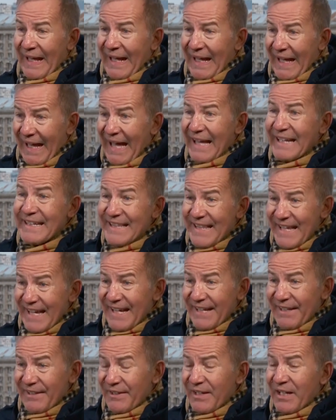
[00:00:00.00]
had
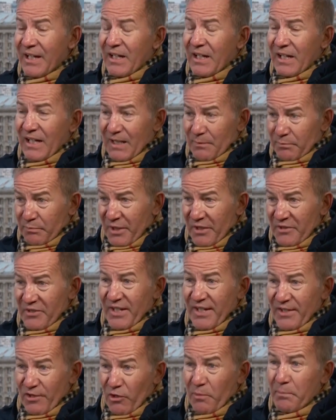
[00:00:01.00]
then
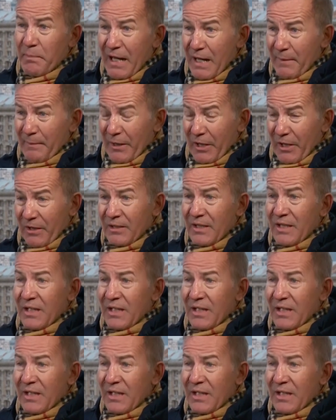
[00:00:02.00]
President Obama